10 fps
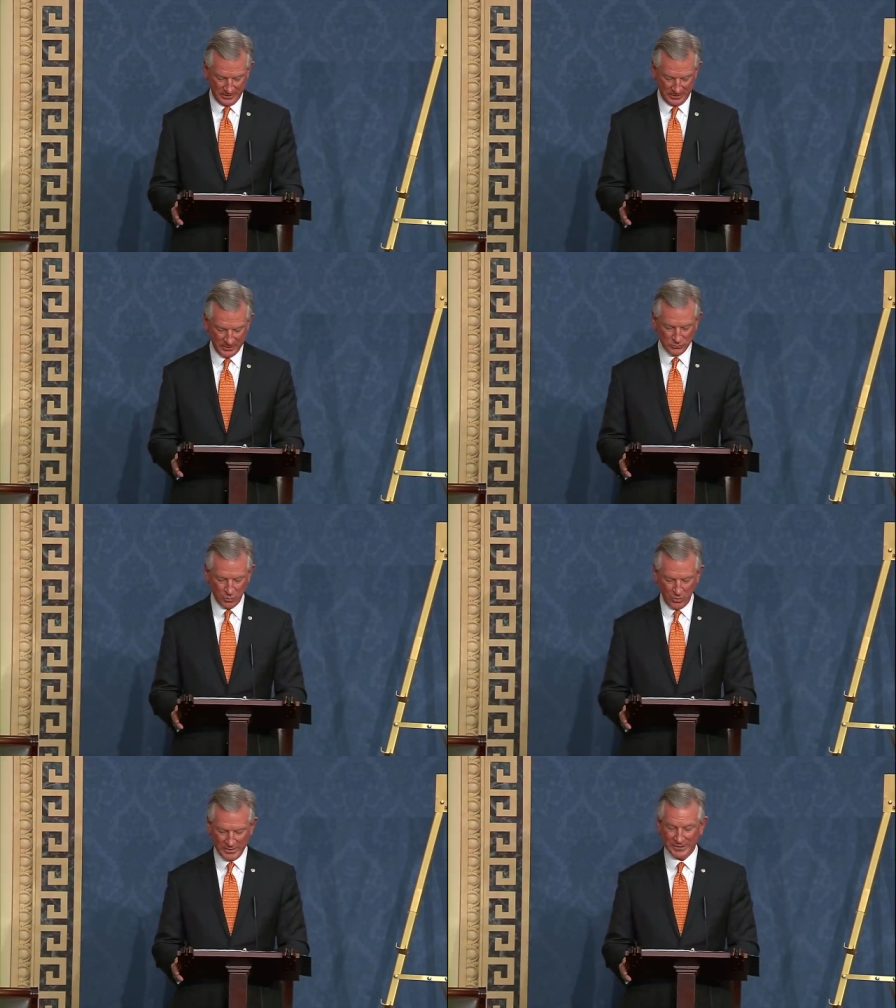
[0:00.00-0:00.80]
His
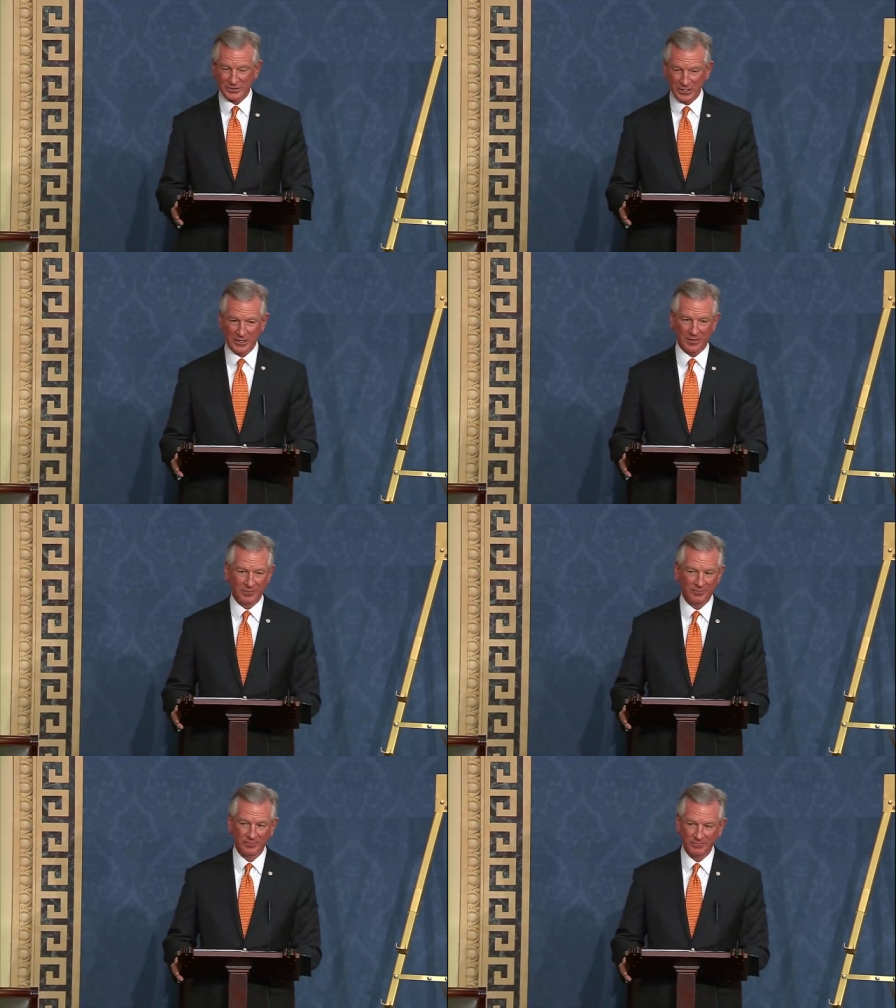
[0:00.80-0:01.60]
warning is clear.
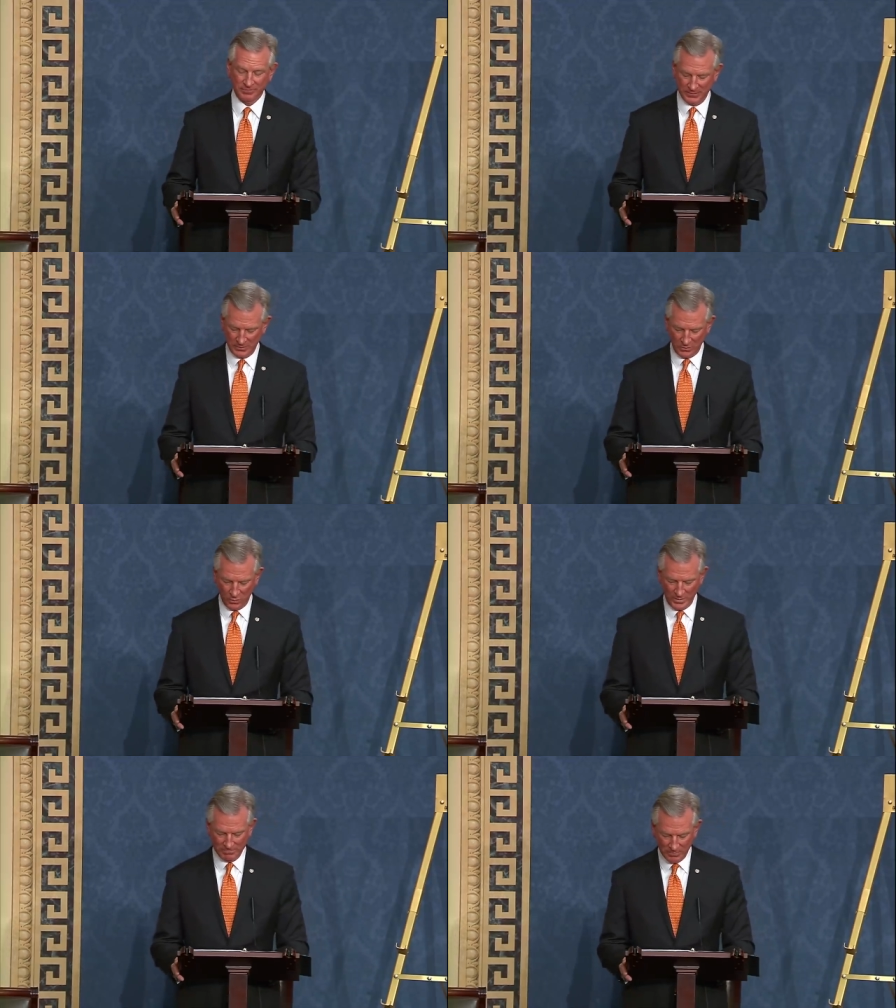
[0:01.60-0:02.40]

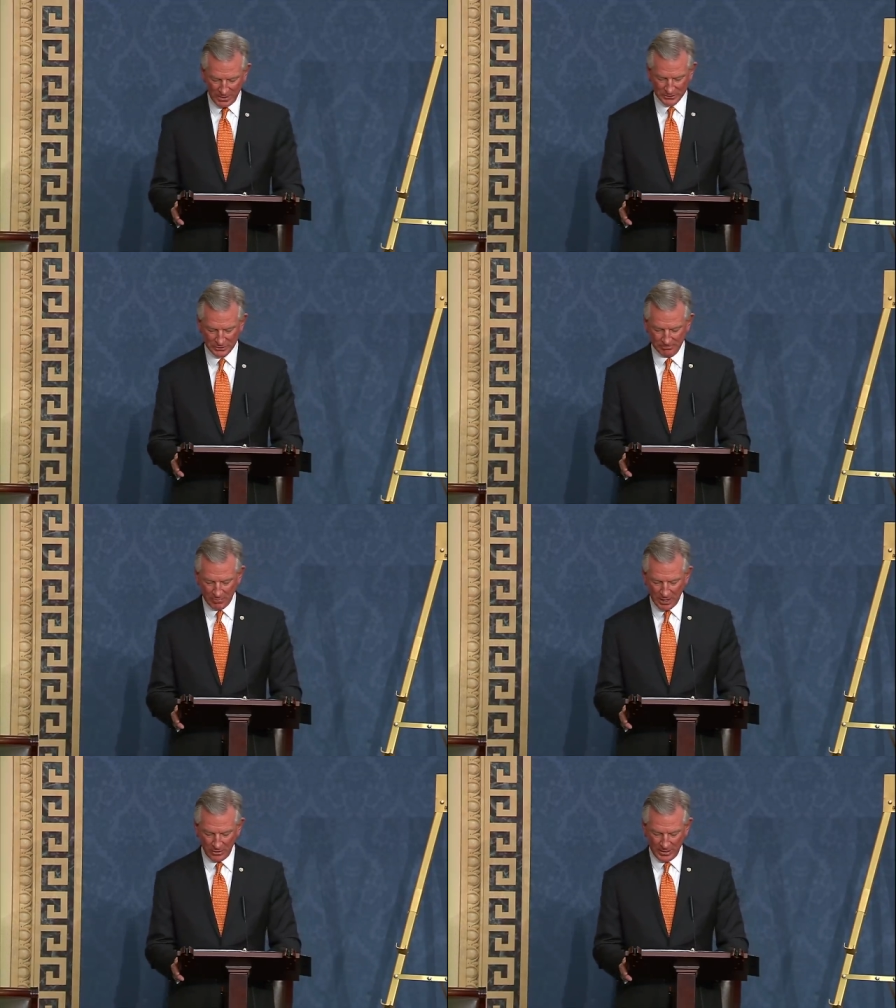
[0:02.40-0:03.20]
We must
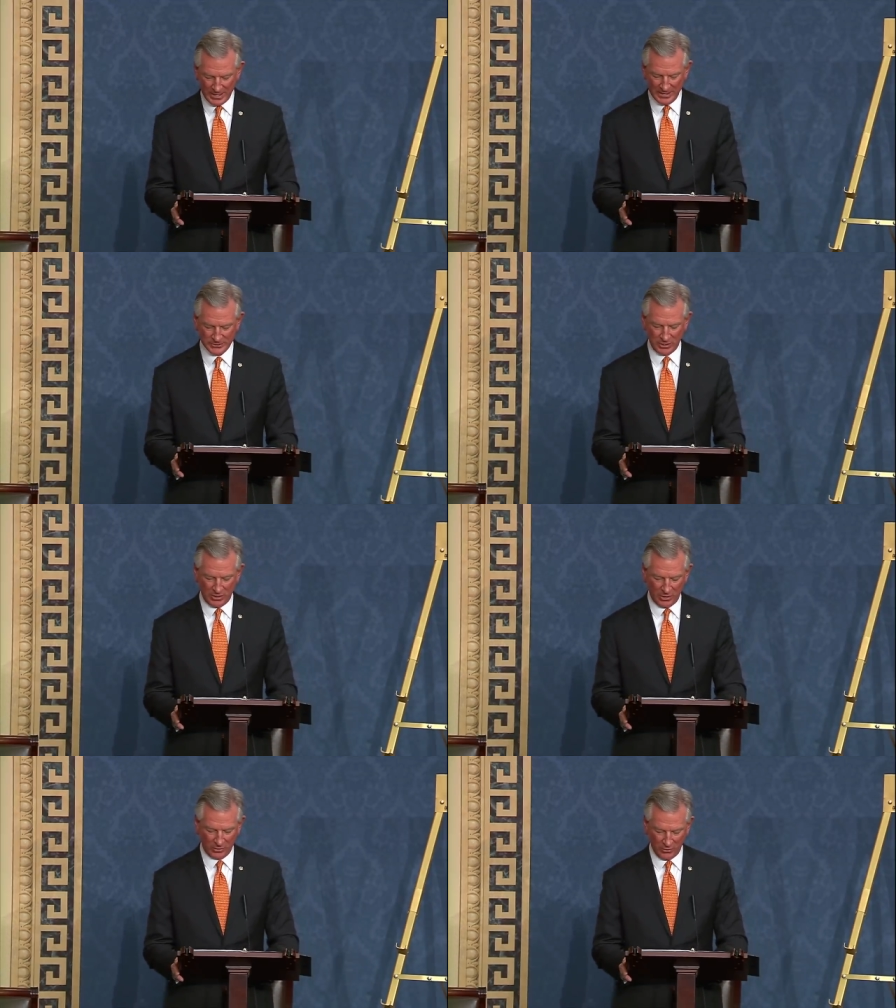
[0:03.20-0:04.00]
modernize
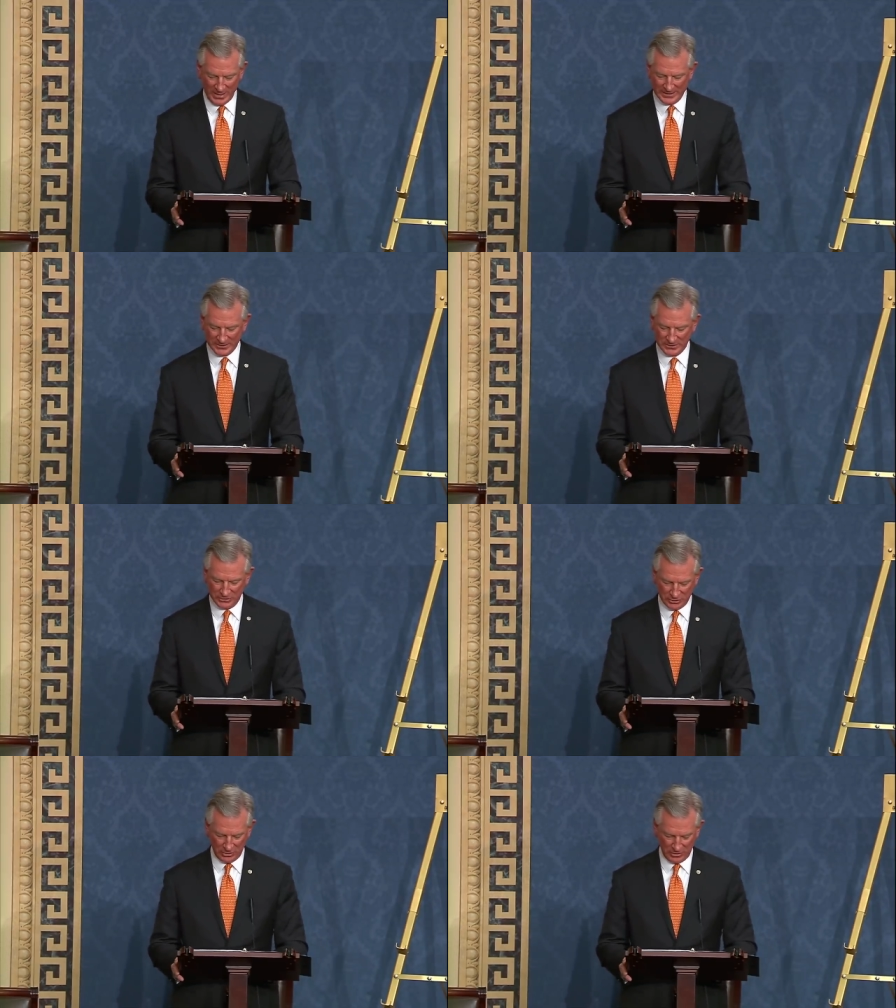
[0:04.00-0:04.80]
our greatest
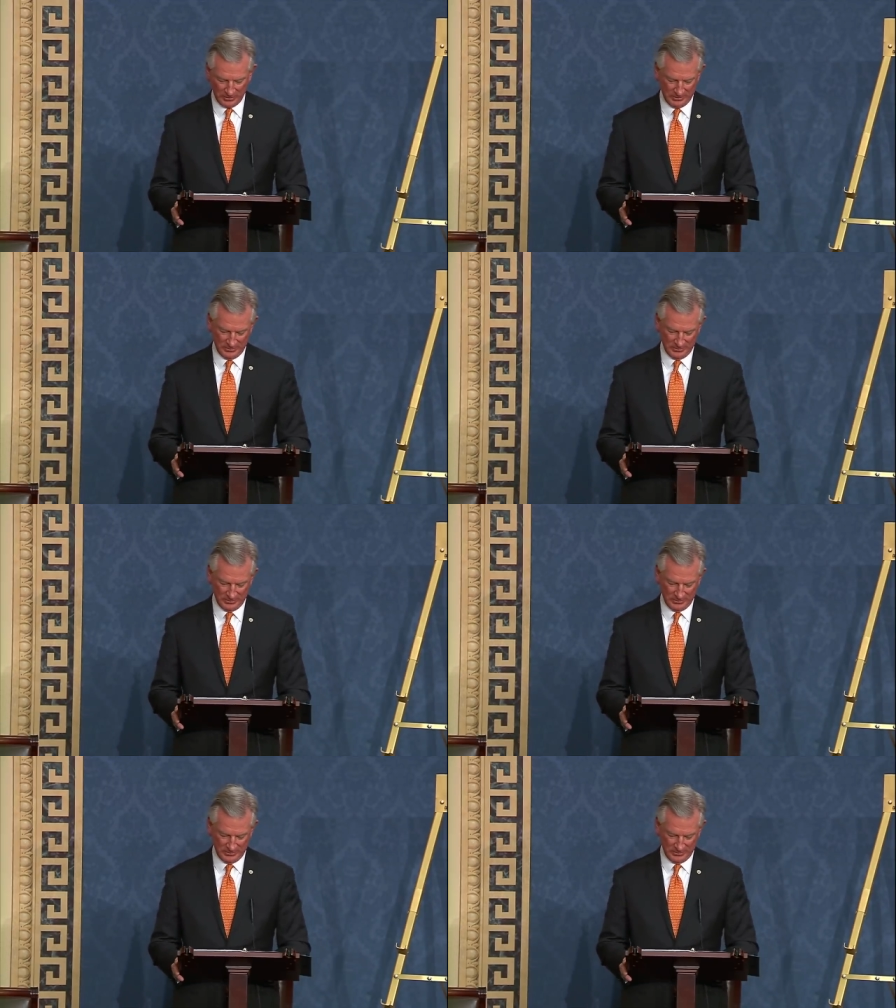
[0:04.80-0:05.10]
deterrent